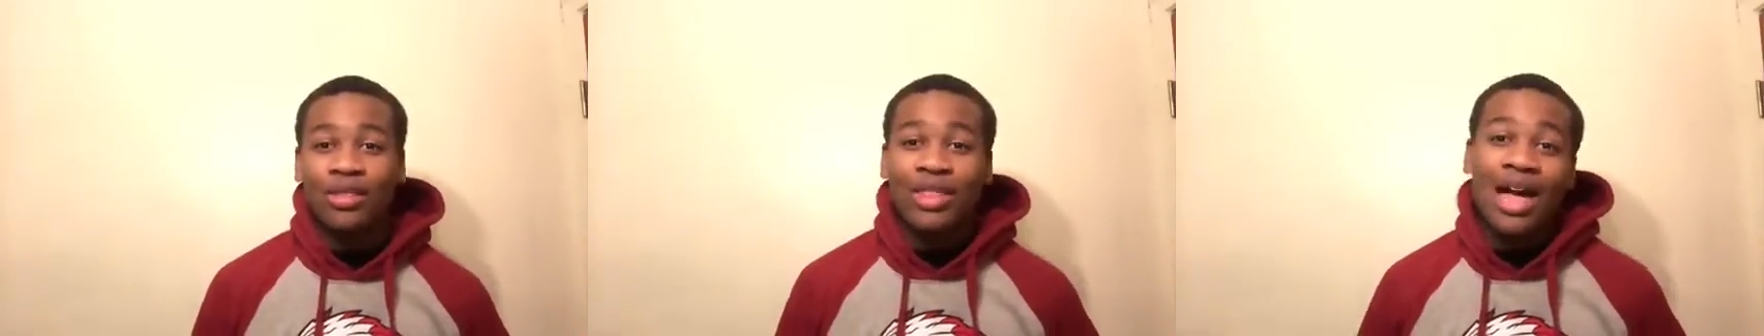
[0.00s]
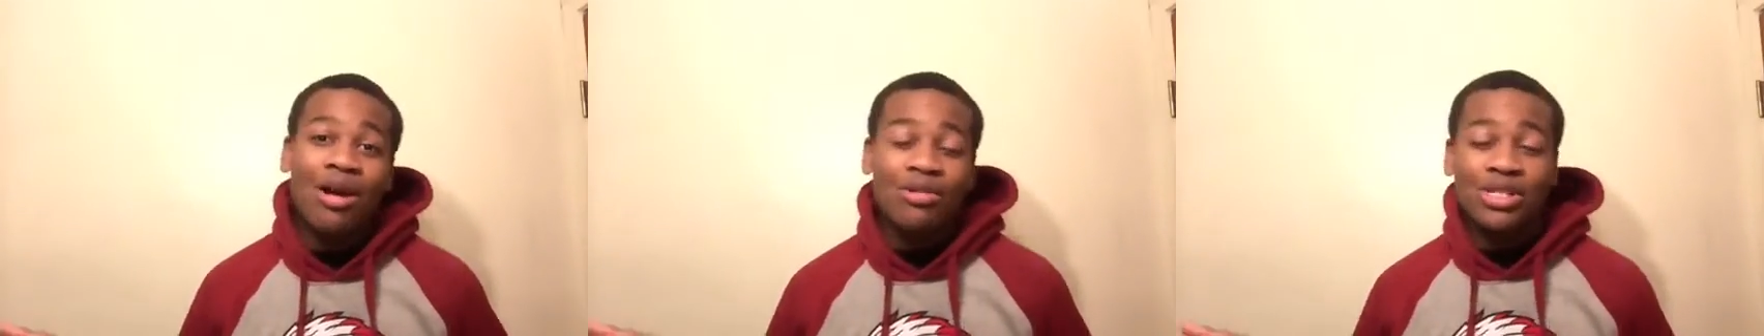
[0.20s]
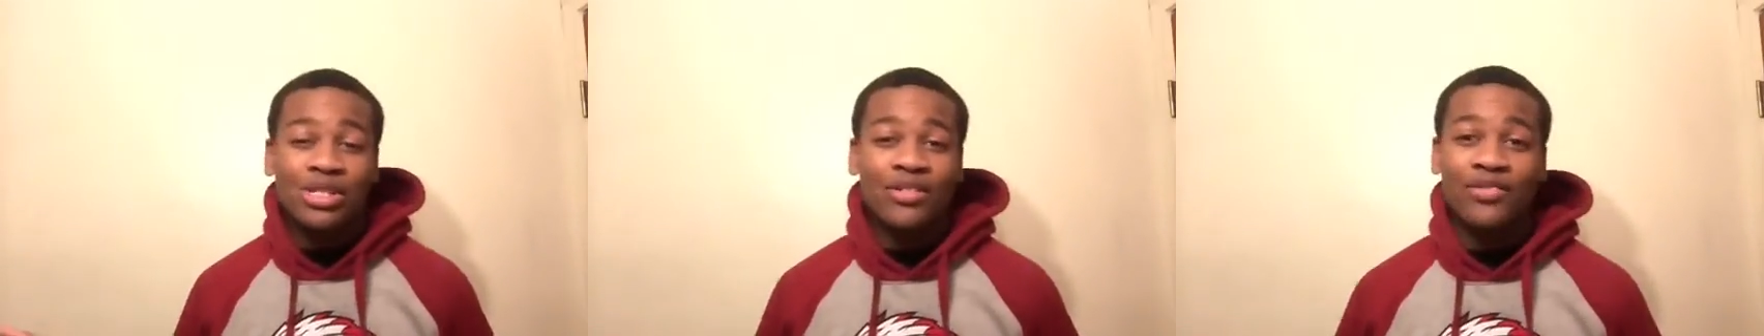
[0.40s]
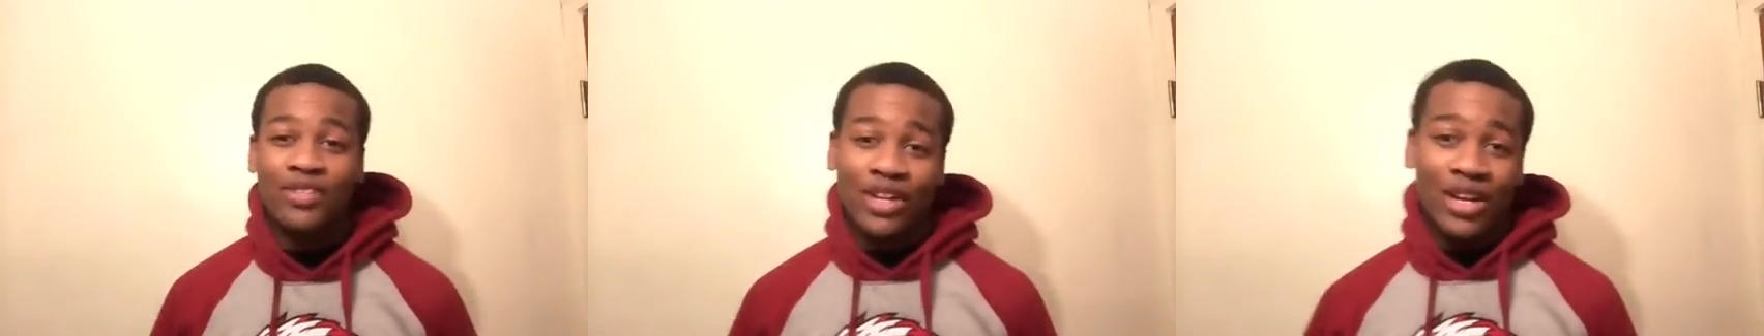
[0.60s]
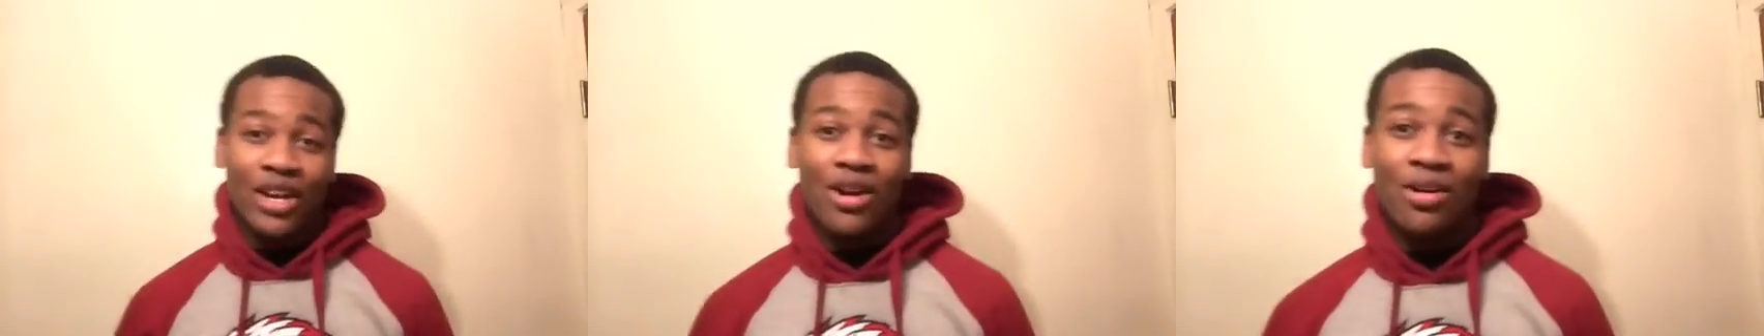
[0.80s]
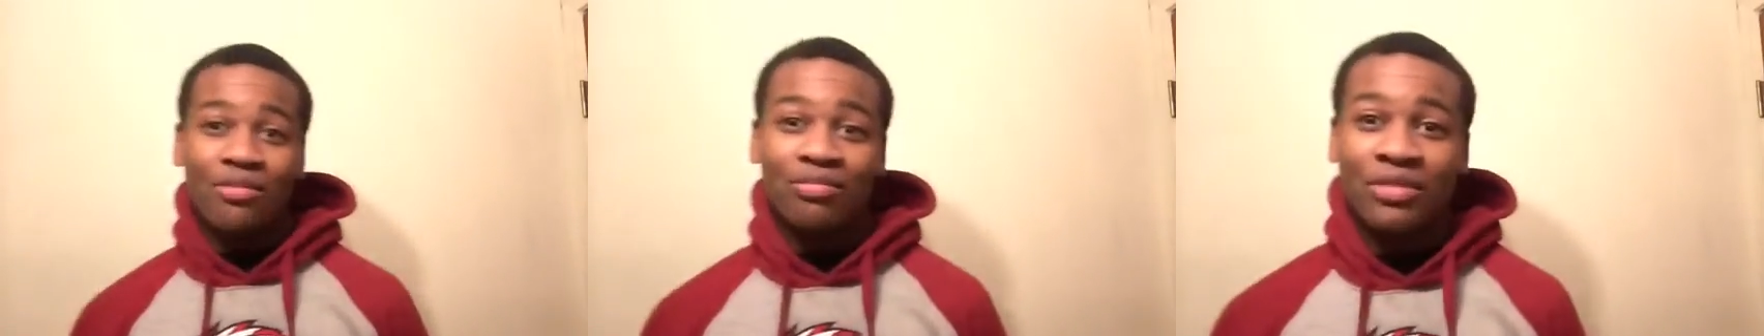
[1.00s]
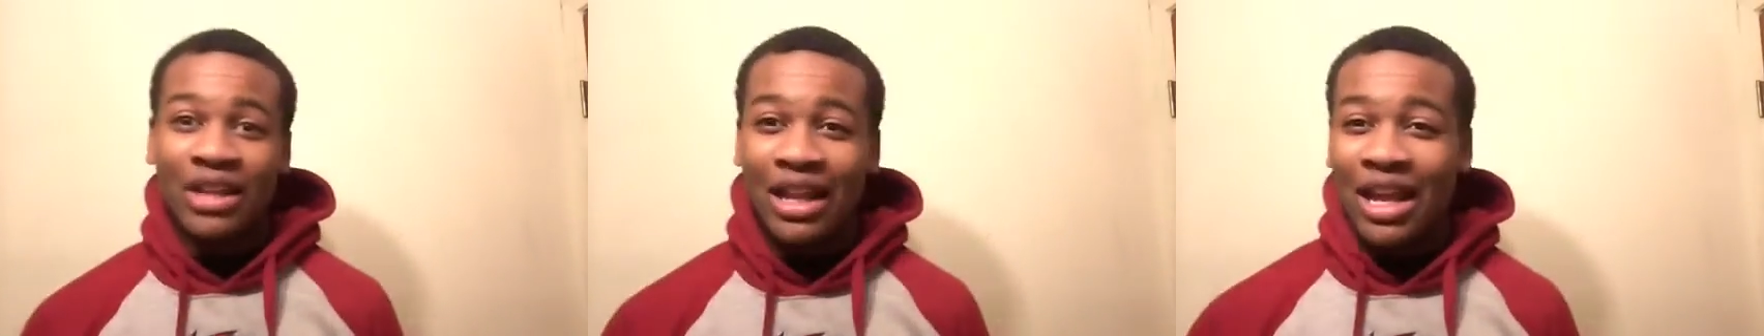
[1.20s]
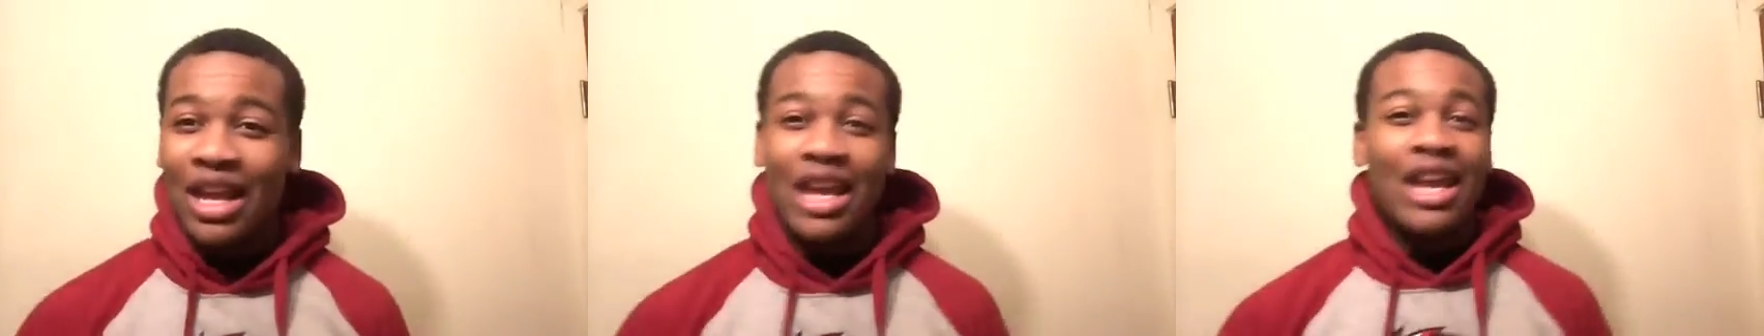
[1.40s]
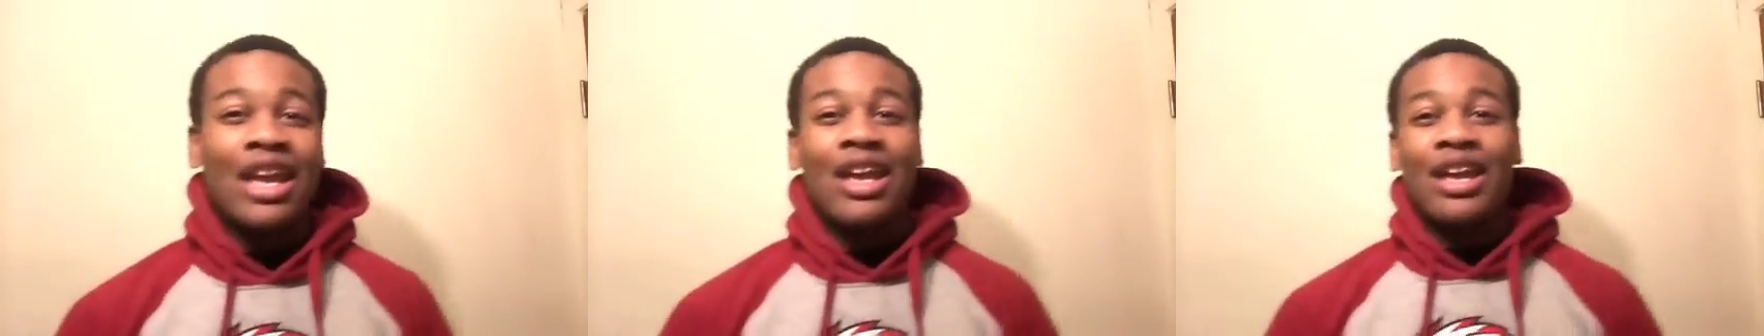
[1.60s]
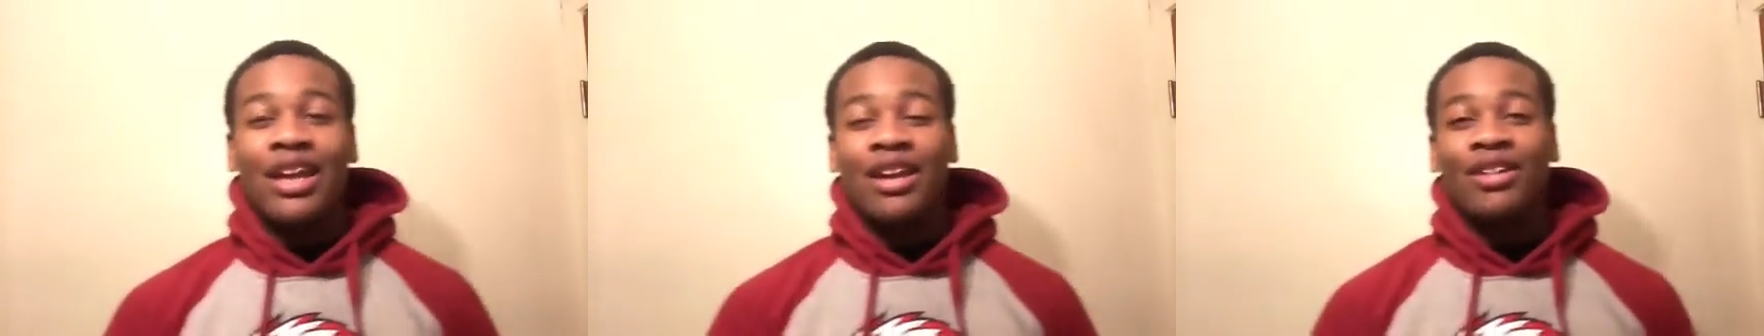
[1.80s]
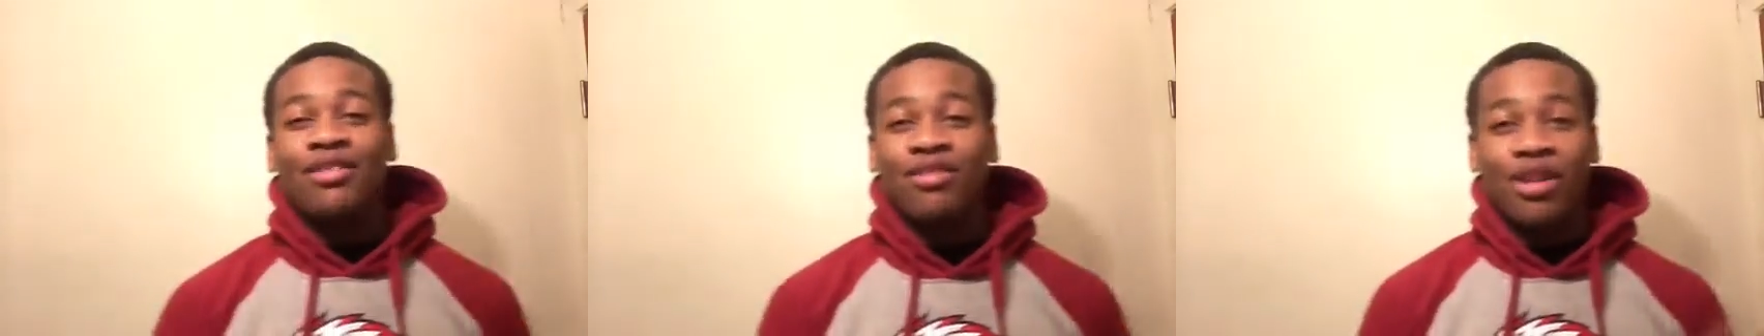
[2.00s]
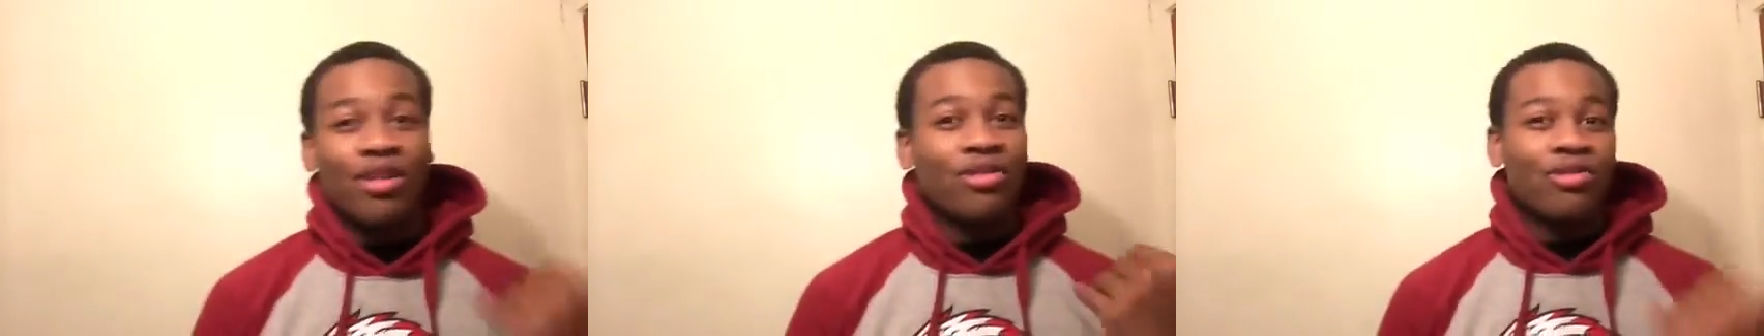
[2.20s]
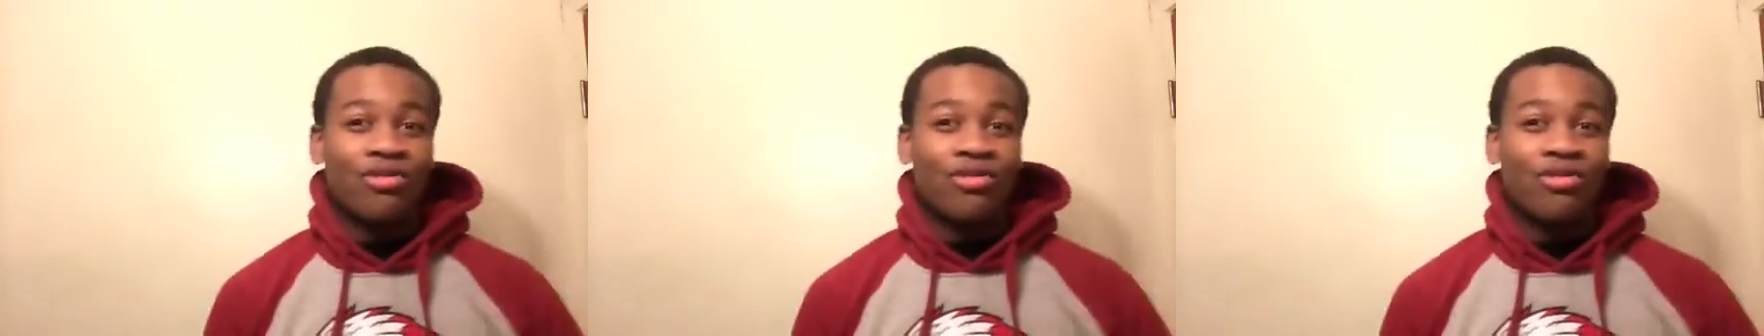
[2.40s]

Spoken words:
so that was the video. Don't